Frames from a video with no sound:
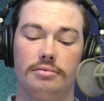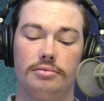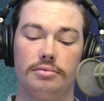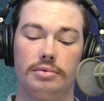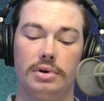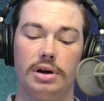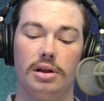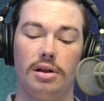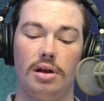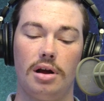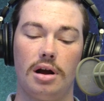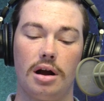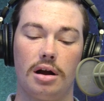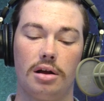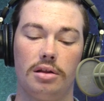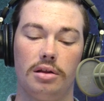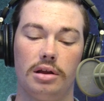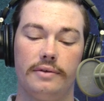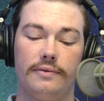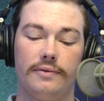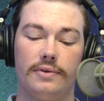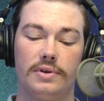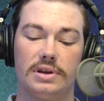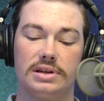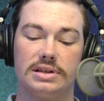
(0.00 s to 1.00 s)
real
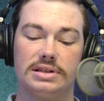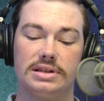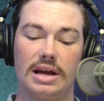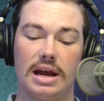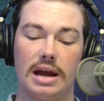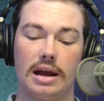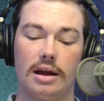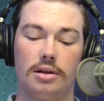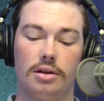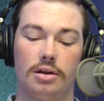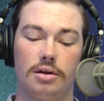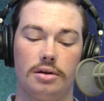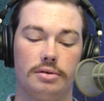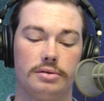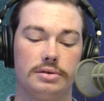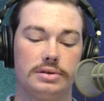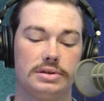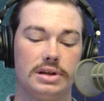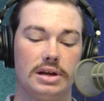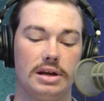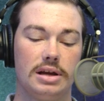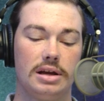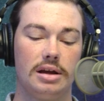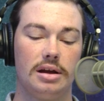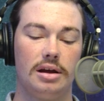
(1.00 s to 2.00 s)
ugly for the Cyclones.